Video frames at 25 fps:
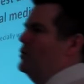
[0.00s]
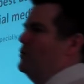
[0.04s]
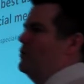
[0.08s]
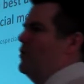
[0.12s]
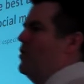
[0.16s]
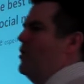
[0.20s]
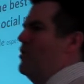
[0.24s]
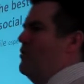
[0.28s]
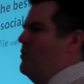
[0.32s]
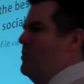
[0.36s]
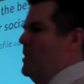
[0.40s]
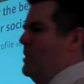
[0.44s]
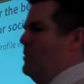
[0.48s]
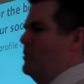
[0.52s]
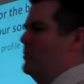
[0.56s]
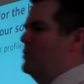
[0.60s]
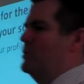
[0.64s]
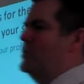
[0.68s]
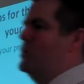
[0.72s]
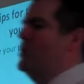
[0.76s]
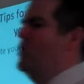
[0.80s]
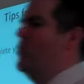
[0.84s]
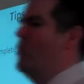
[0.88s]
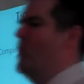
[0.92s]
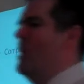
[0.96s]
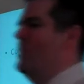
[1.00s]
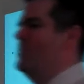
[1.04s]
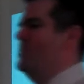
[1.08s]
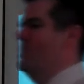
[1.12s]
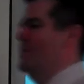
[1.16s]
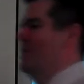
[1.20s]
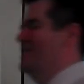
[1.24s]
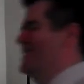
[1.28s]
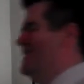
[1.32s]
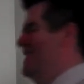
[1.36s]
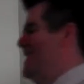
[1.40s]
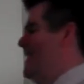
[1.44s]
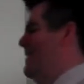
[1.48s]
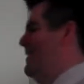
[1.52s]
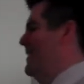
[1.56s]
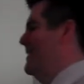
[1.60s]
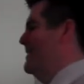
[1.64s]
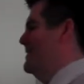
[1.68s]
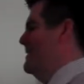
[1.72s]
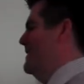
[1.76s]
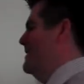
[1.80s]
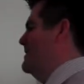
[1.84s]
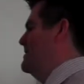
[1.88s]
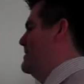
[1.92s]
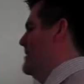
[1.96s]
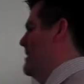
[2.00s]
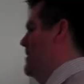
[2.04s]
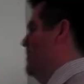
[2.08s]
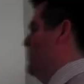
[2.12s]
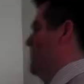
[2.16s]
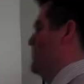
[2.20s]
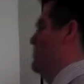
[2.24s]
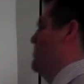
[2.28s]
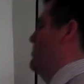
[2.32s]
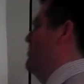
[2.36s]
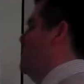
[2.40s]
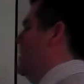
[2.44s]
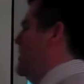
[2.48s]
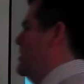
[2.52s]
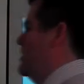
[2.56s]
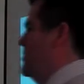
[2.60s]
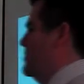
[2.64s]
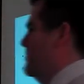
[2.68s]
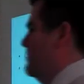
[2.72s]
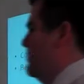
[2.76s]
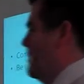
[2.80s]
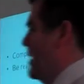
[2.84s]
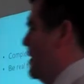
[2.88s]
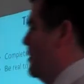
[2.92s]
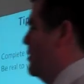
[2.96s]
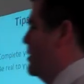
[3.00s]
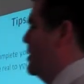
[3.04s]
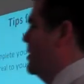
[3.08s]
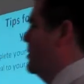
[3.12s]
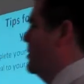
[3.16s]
and drive people to your website to get that detailed information about